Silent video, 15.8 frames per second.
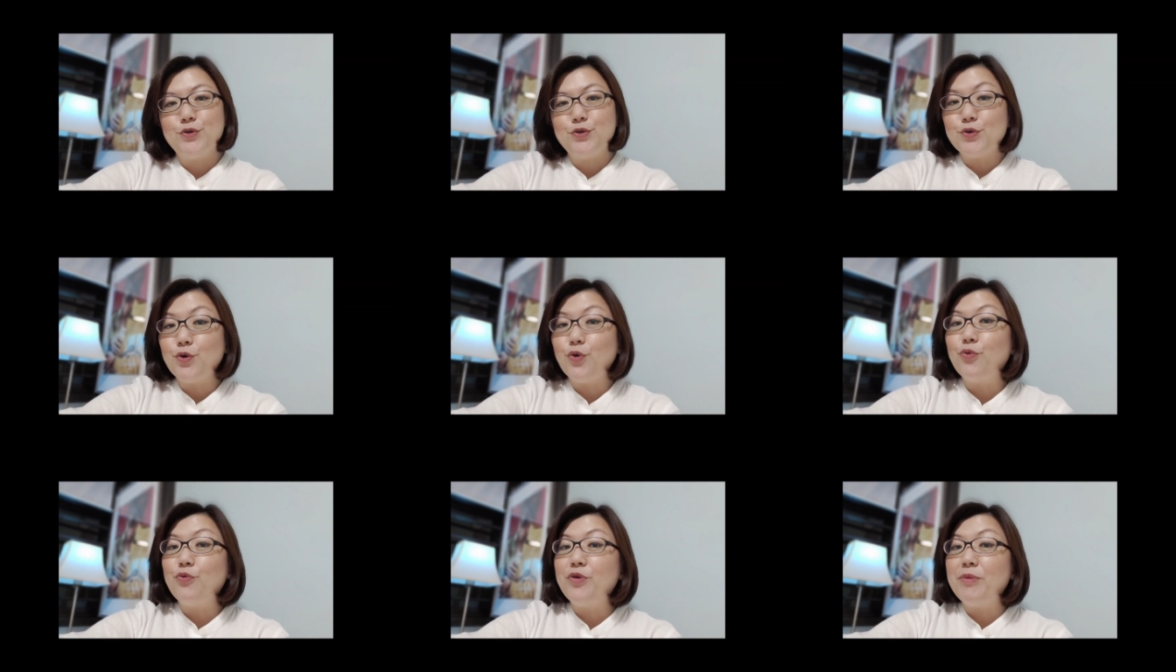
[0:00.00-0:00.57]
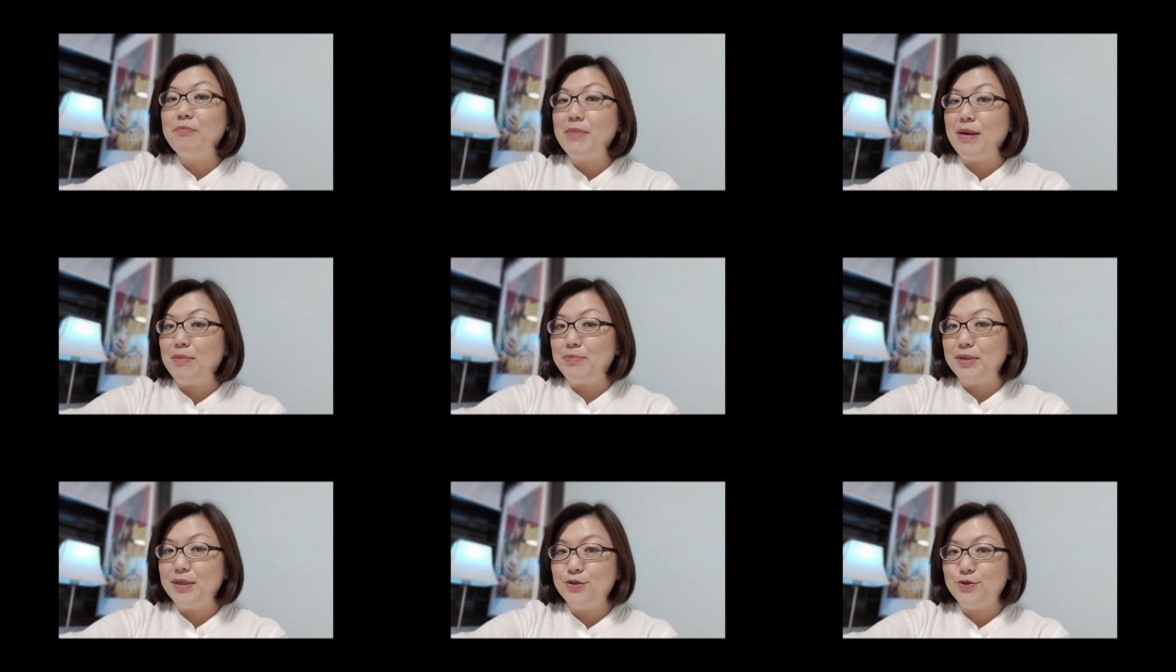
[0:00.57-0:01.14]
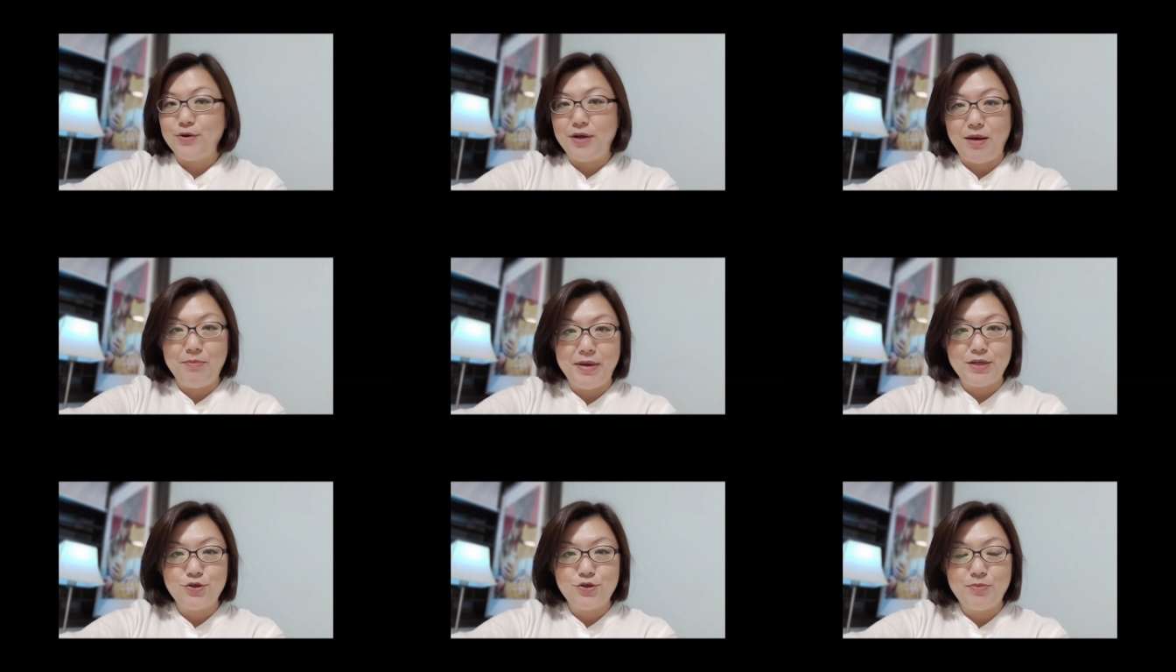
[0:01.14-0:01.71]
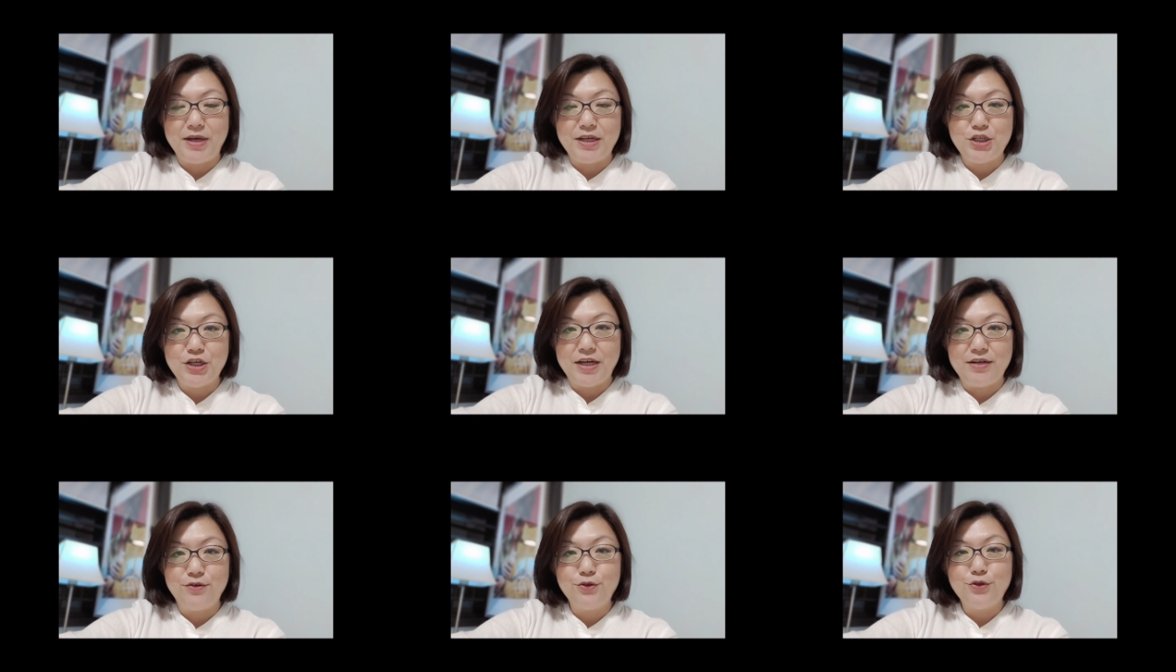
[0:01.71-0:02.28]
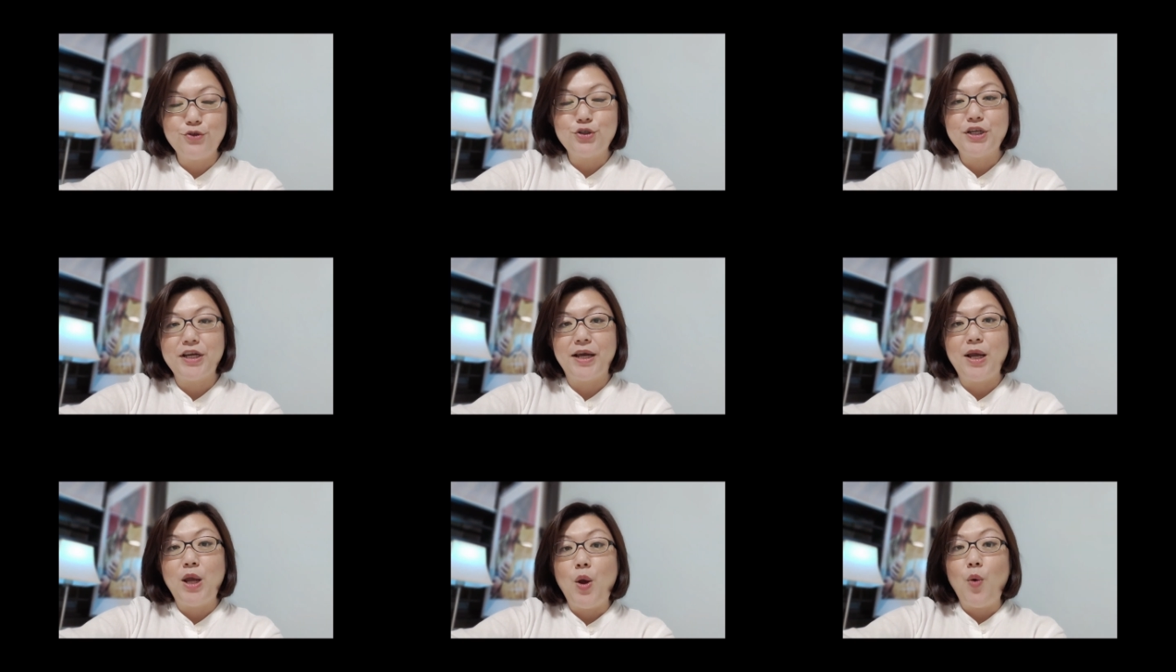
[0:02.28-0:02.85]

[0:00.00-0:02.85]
So remember to come back to my channel to check